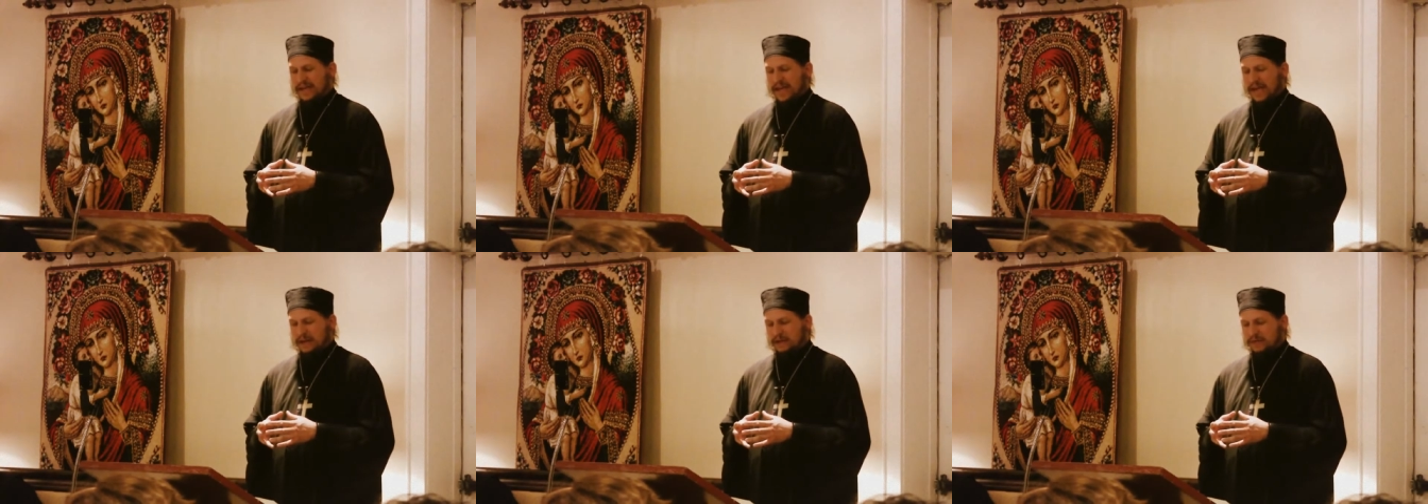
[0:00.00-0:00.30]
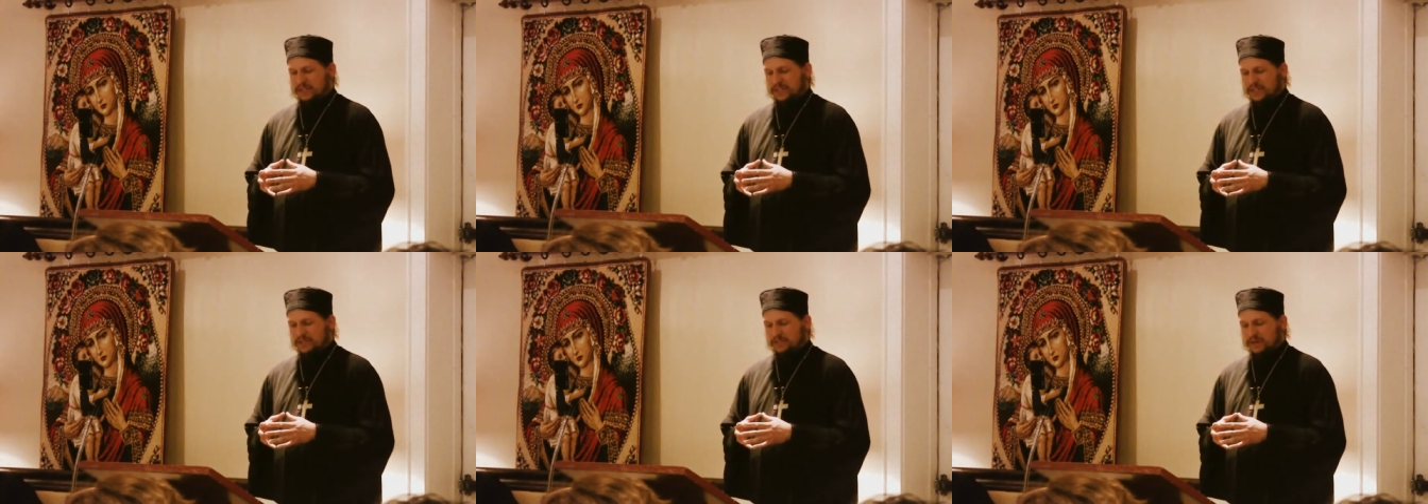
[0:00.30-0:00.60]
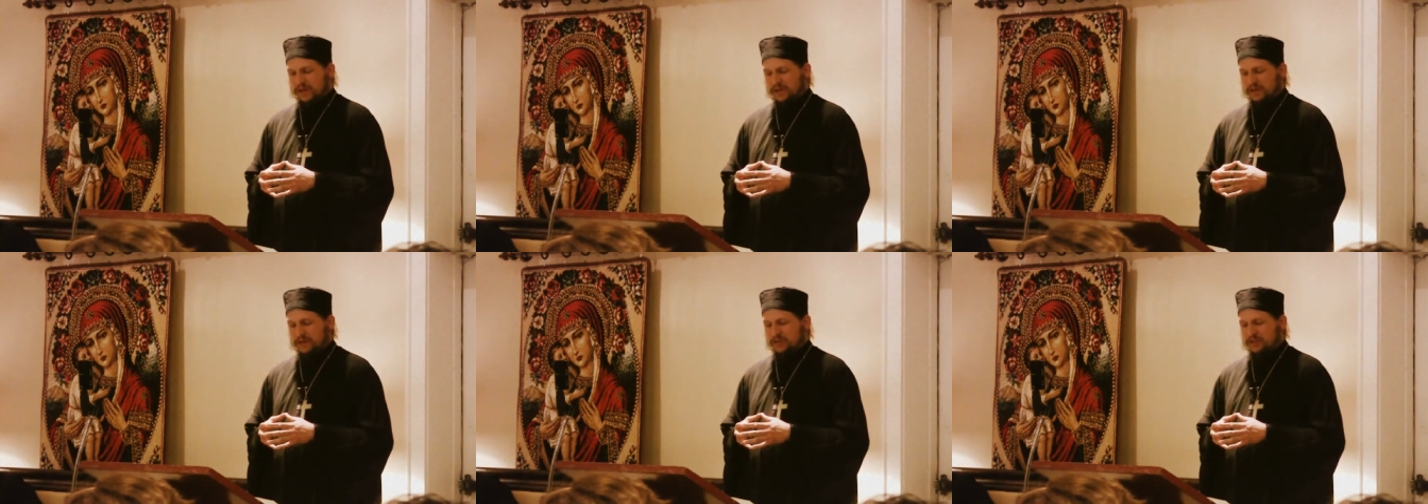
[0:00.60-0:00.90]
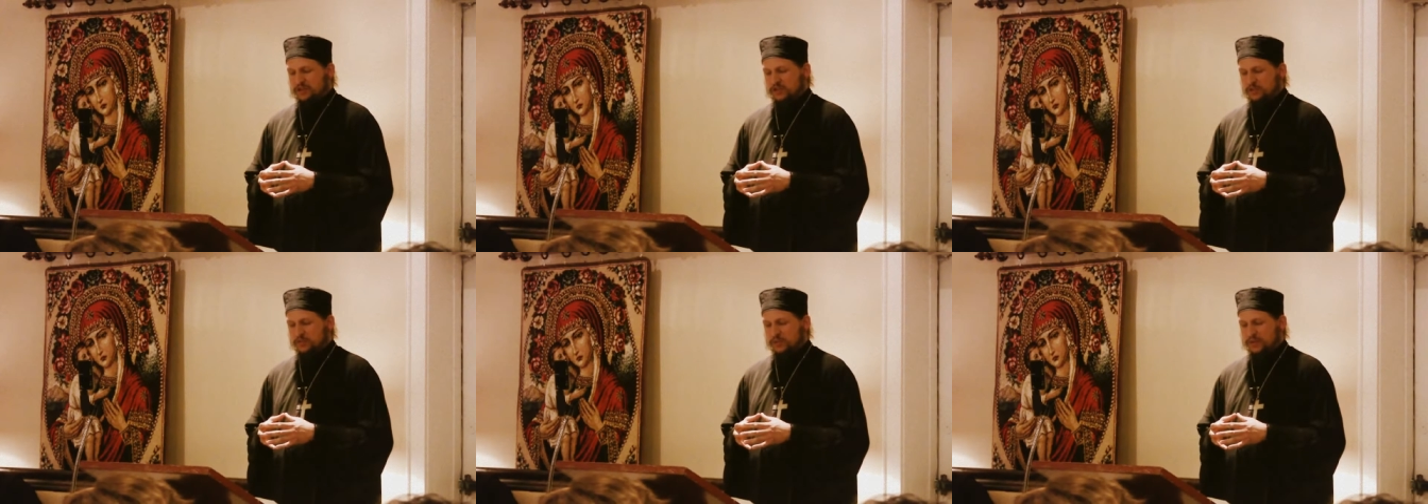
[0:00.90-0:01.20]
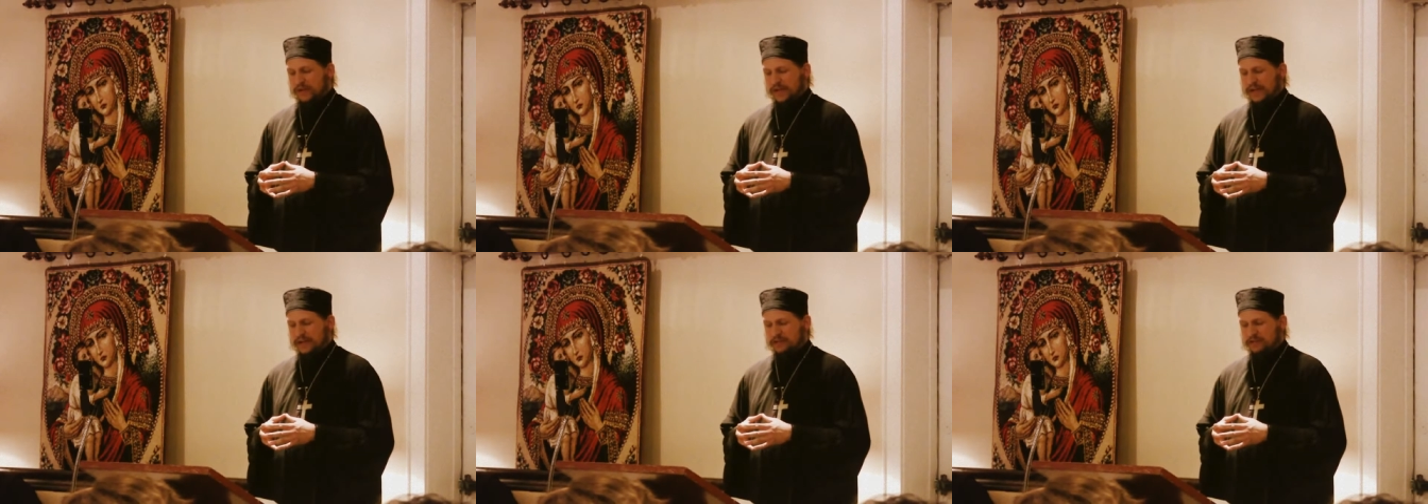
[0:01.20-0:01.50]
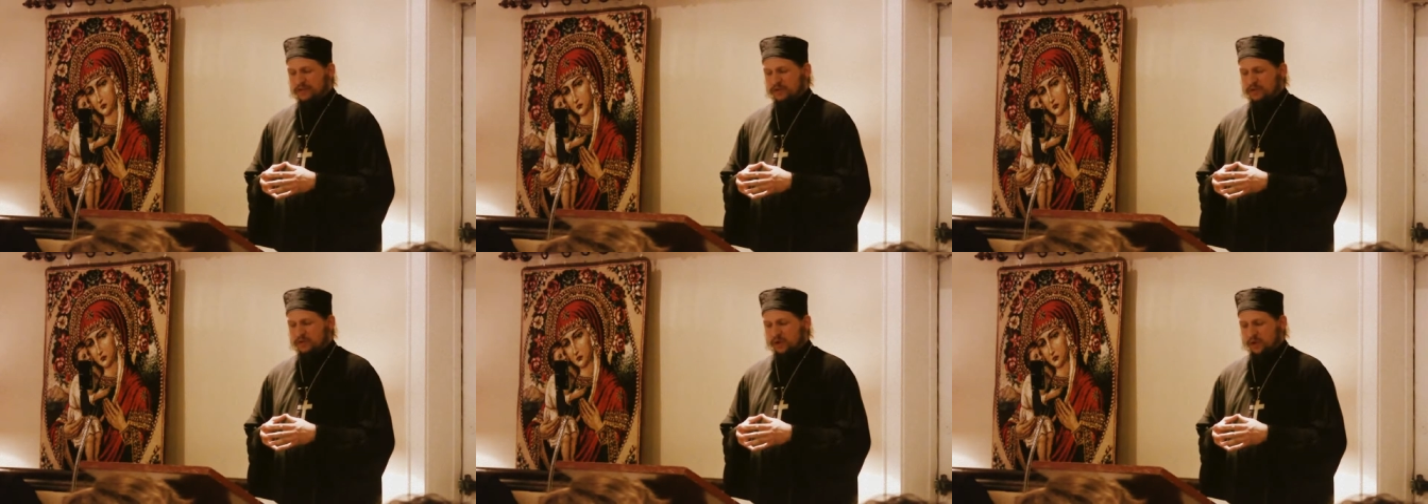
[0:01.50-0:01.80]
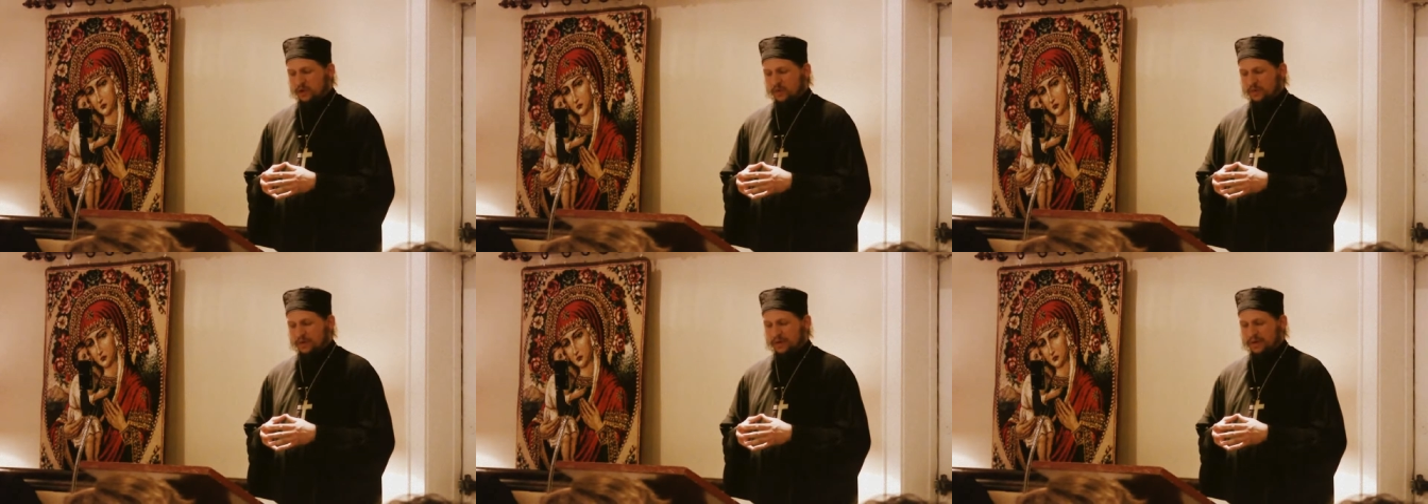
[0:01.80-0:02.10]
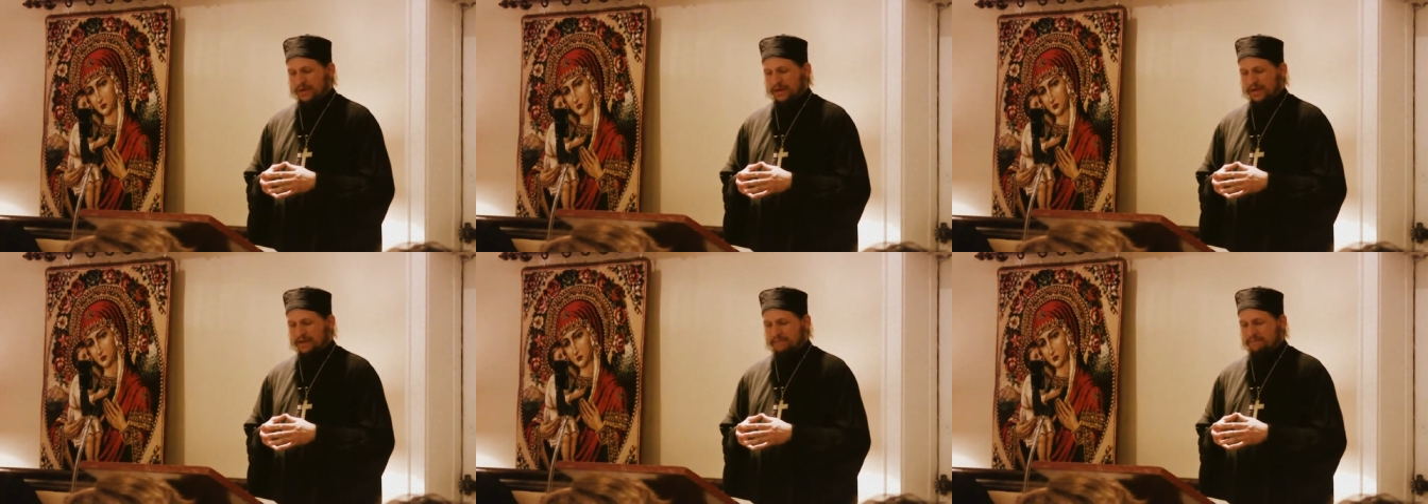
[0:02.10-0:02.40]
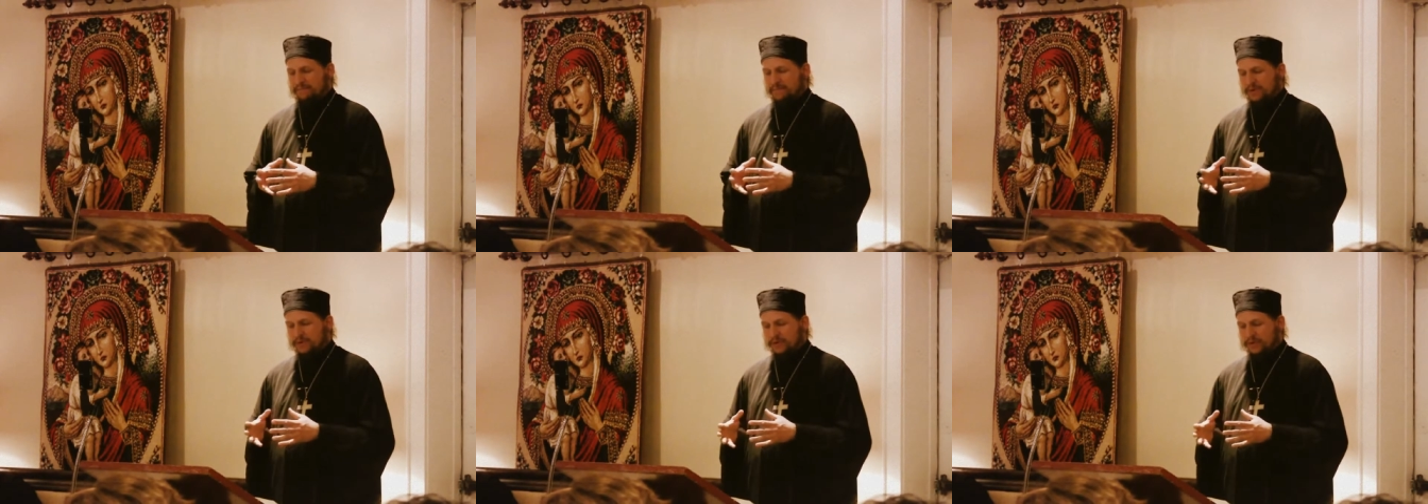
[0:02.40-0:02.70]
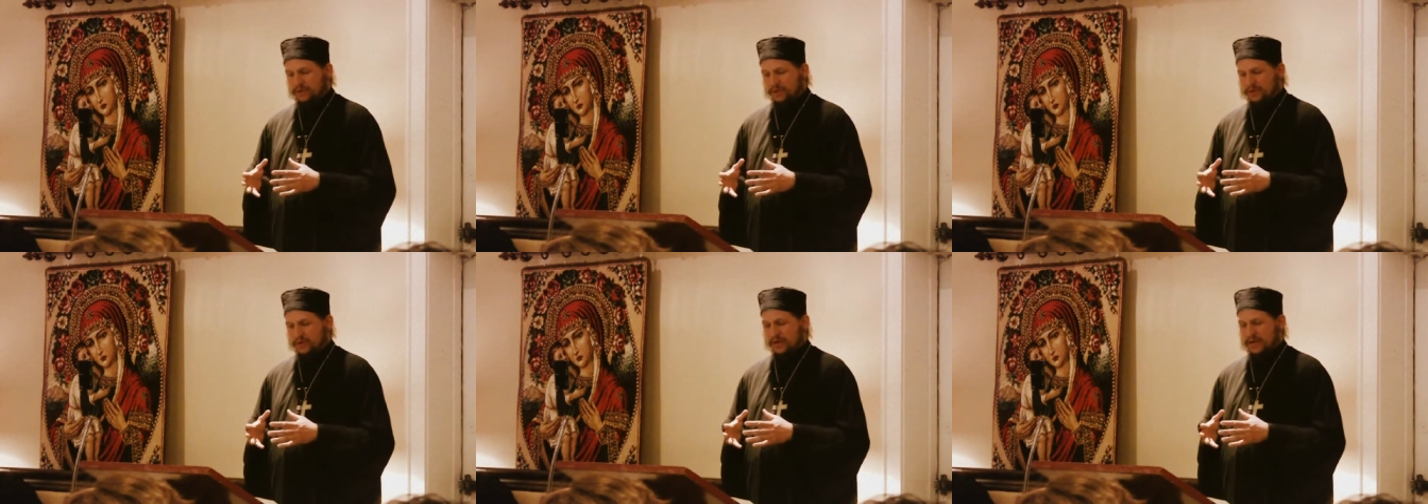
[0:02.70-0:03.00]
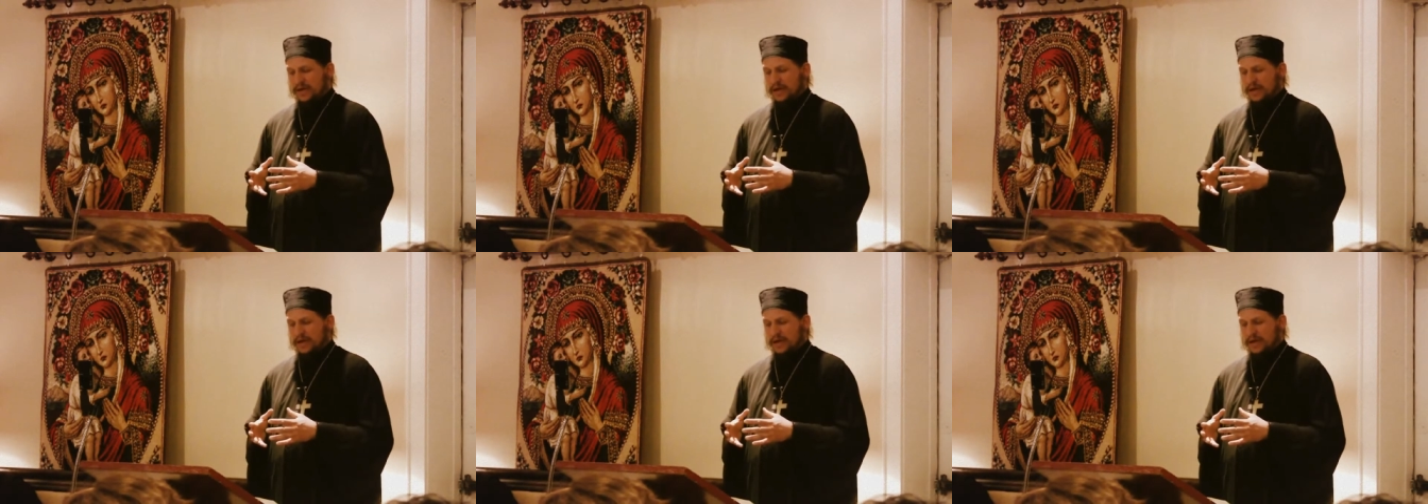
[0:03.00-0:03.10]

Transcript: I would smell a supernatural aroma like myrrh